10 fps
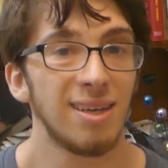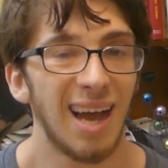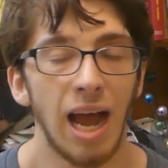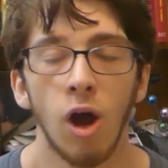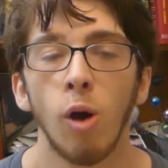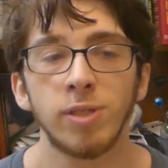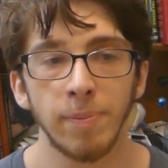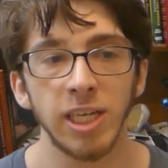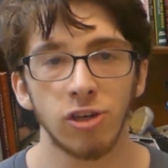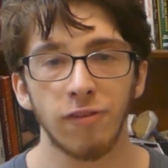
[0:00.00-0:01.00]
I hope
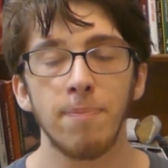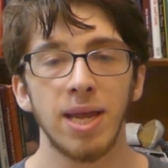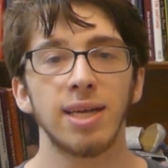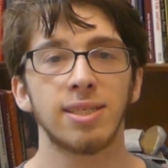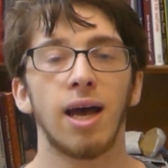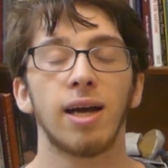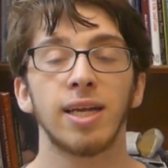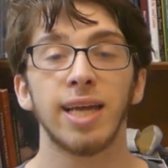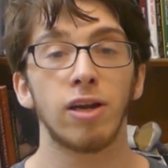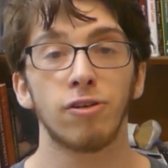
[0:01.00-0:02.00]
Dimitrov can be a
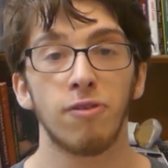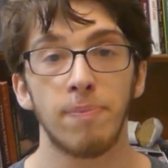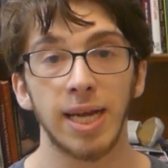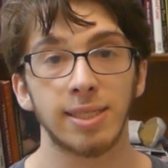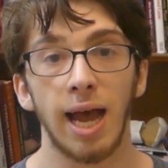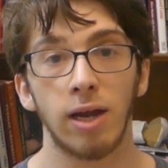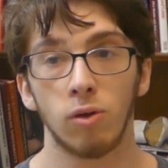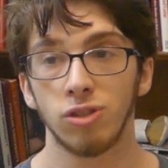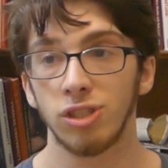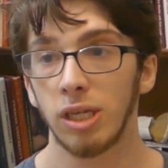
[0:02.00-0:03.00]
contender for big
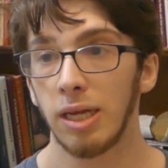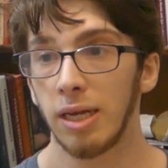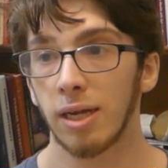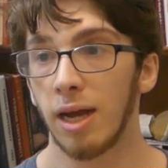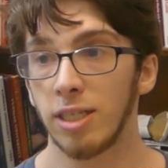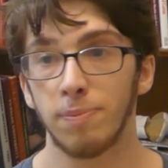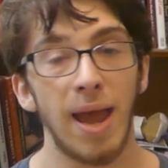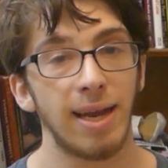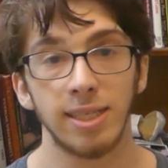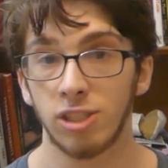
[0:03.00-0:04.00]
titles, because,
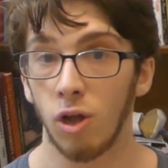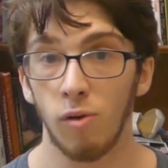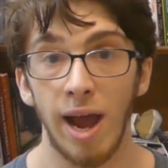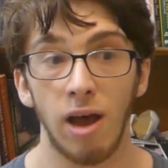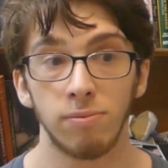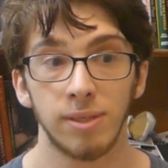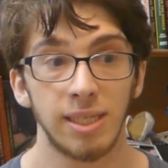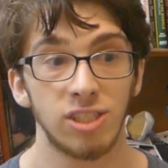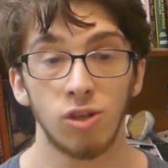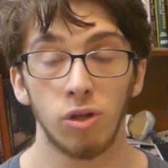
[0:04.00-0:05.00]
man, he's still around.
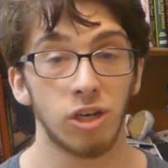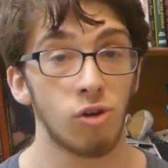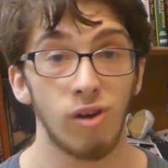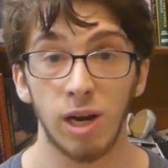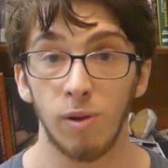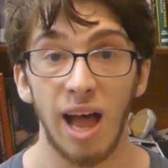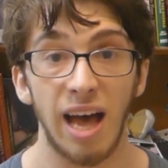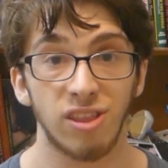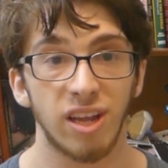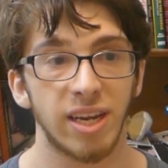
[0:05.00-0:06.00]
He's still an incredible
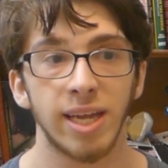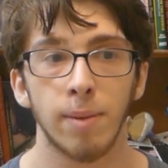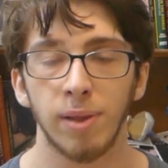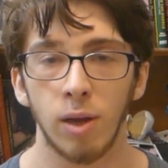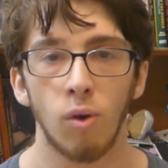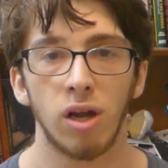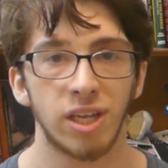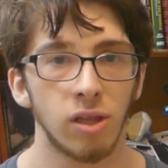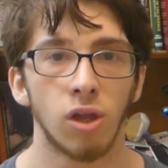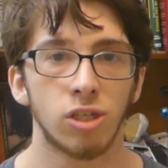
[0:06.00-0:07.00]
athlete, and he can play well, and
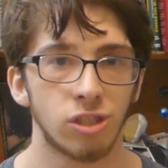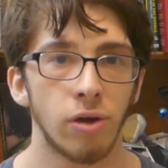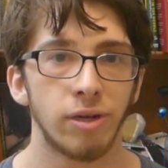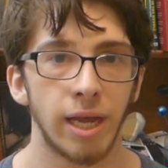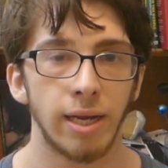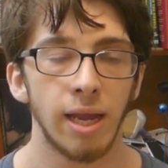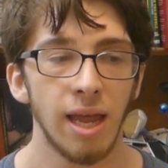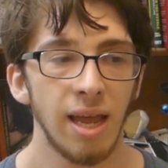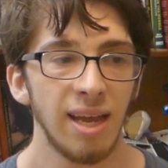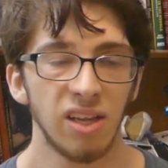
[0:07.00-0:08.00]
he looks zoned in.
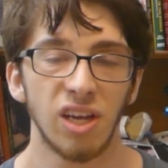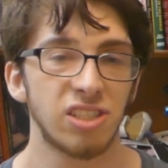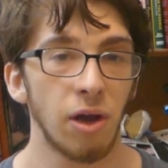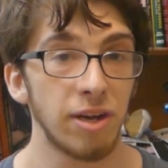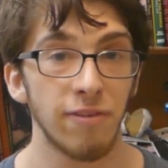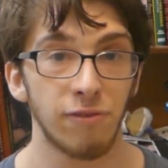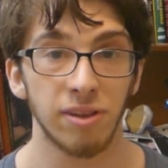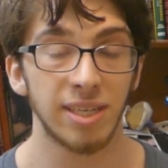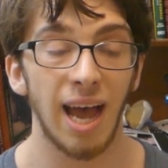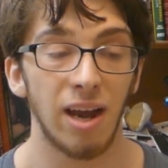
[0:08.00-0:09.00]
He looks zoned in for
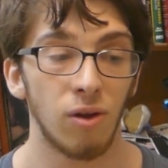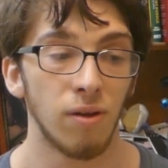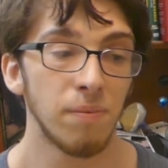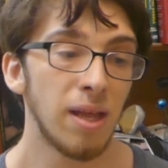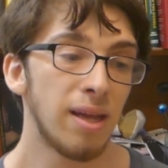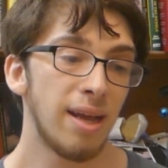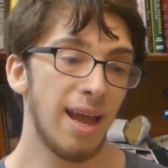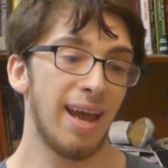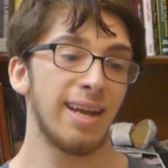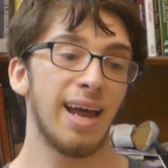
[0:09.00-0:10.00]
the title.
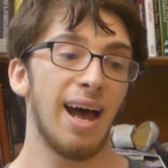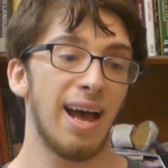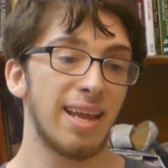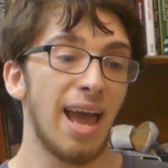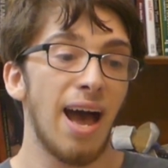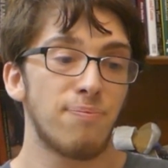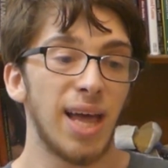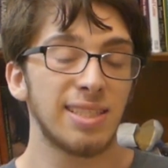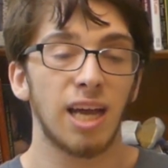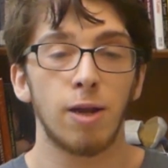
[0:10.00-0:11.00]
And yeah,
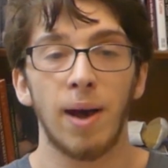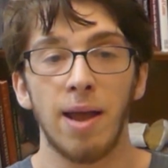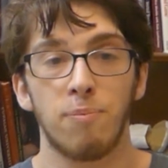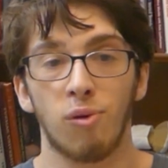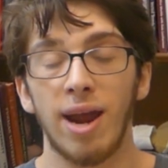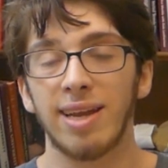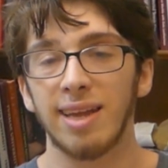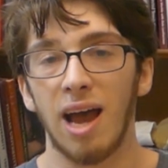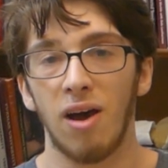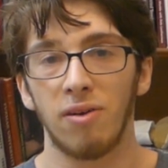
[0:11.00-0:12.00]
that's kind of my
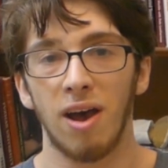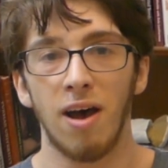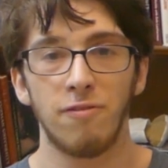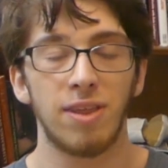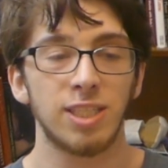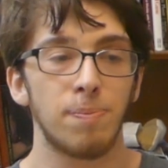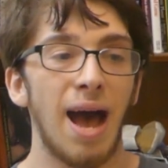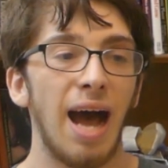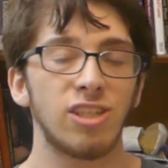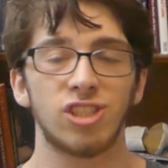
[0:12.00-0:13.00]
breakdown of this
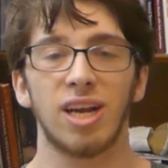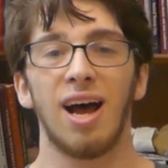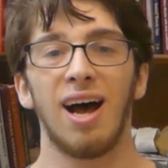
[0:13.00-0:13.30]
match.